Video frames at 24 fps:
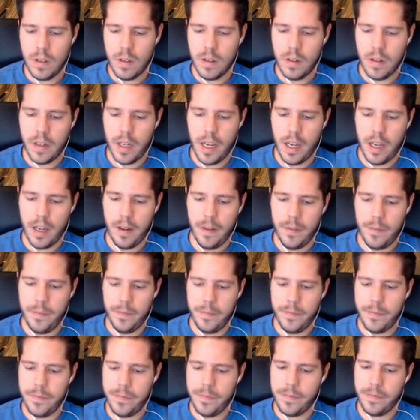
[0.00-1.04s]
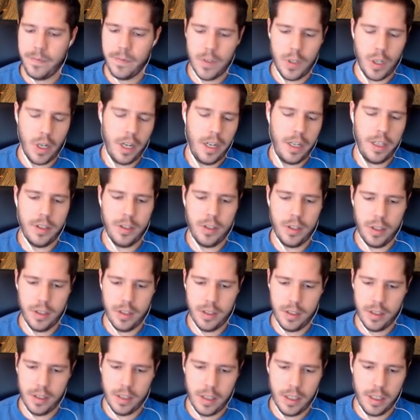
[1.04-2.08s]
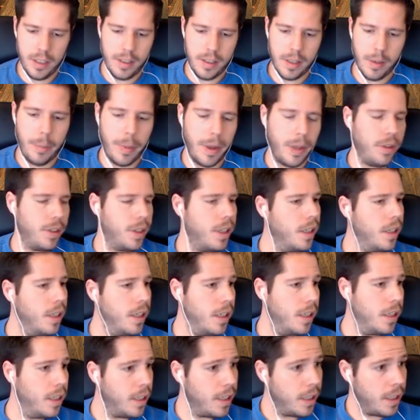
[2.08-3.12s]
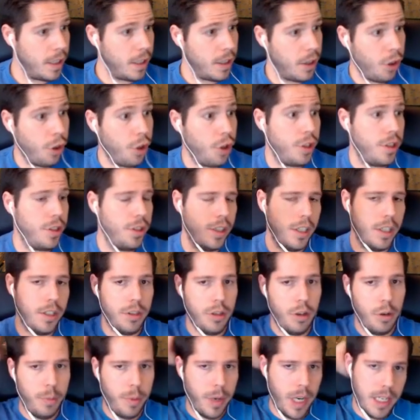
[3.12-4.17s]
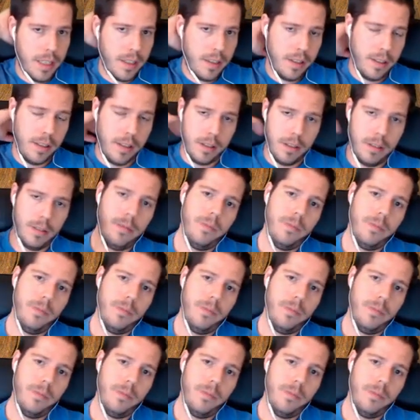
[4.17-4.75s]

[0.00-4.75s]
Okay, sorry, it's just, it's about the, the Thursday surprises.